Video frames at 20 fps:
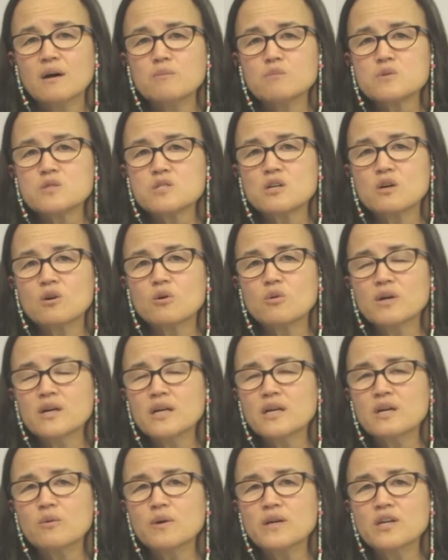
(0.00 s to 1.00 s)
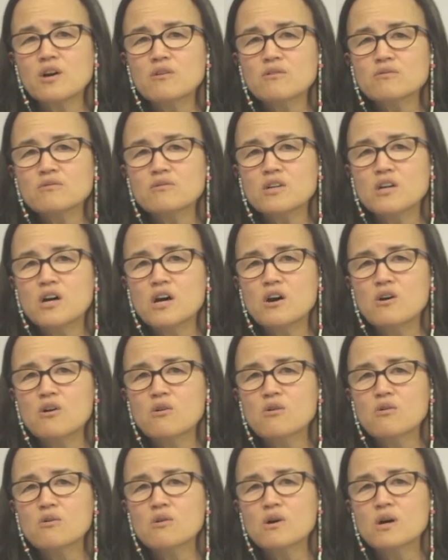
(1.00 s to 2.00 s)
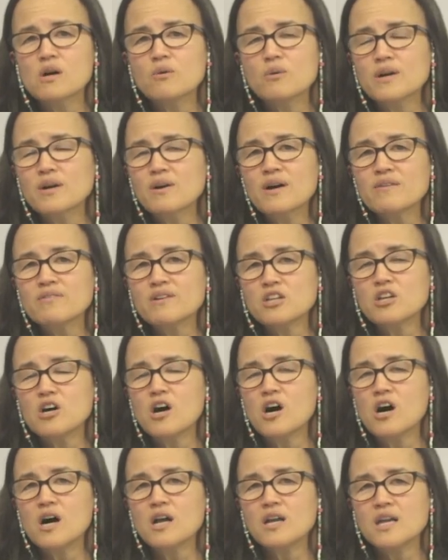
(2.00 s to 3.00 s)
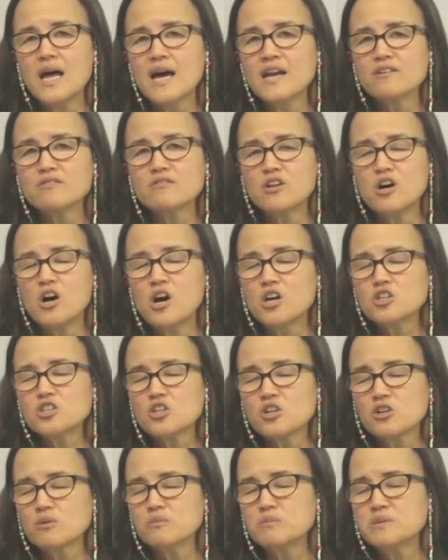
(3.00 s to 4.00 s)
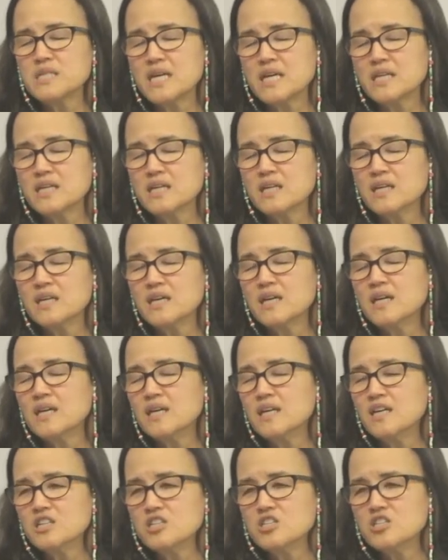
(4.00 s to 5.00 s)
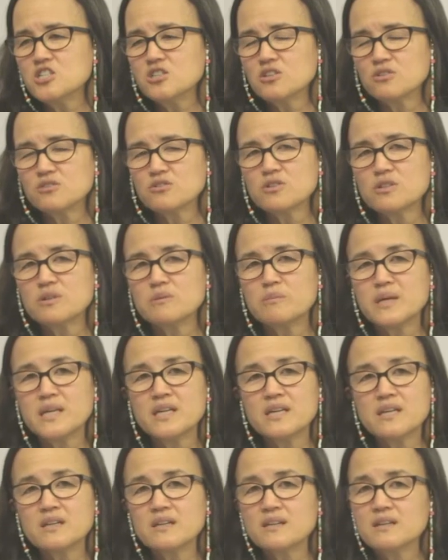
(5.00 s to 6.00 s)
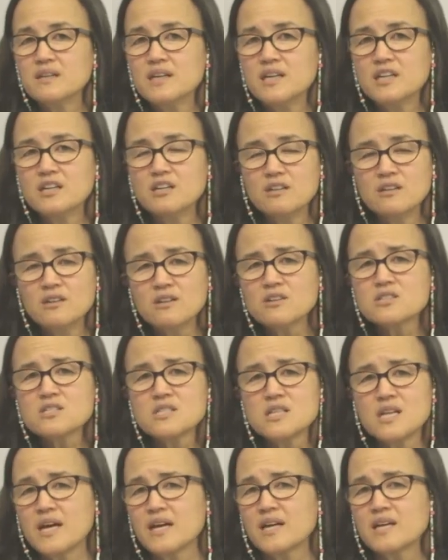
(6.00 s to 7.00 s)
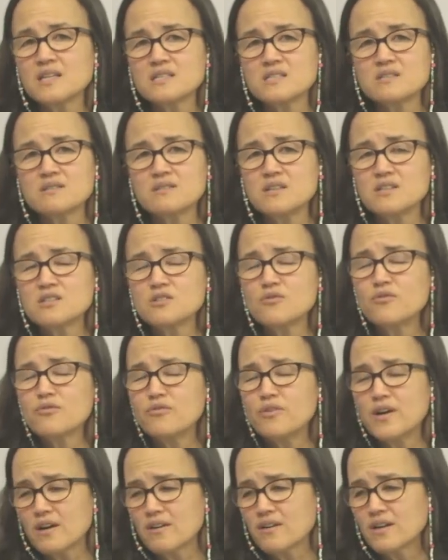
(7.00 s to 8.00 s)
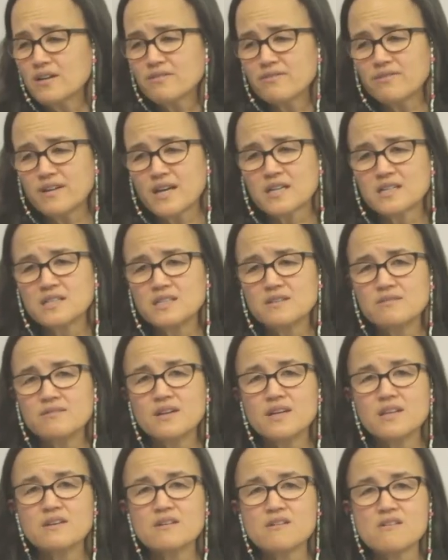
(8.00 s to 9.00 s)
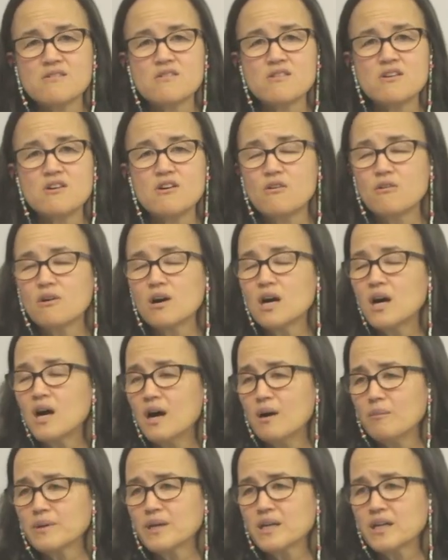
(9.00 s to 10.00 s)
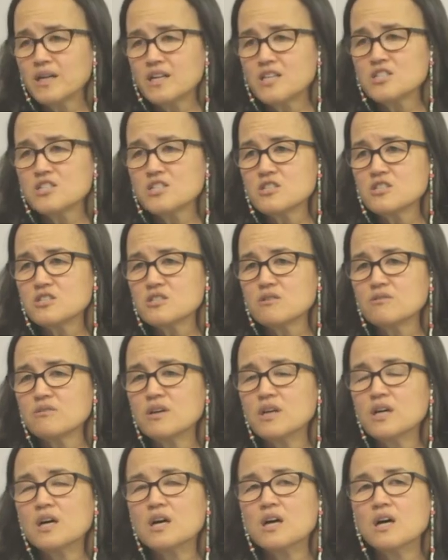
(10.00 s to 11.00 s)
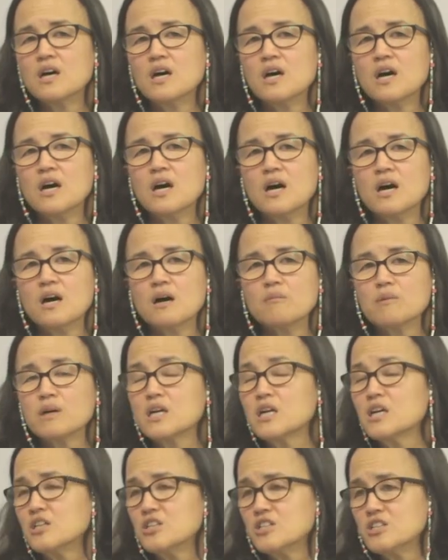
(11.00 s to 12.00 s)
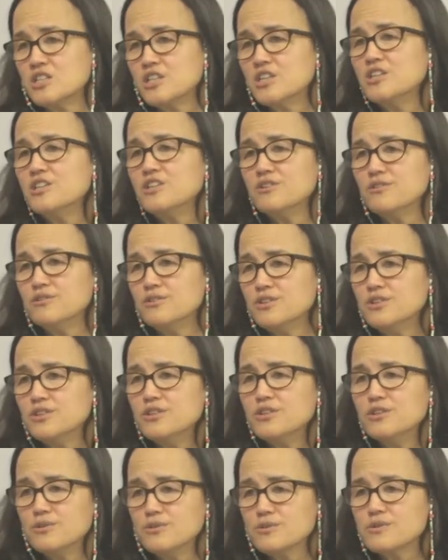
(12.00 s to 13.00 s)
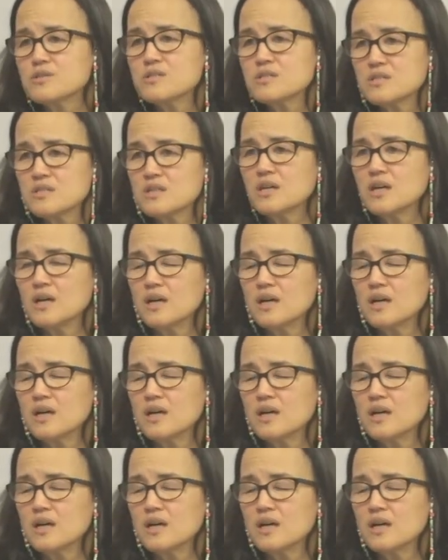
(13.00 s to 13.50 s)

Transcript: So we don't know, we don't have a lot of long-term data in children, but it looks like it's very effective, and there are no complications of continued use.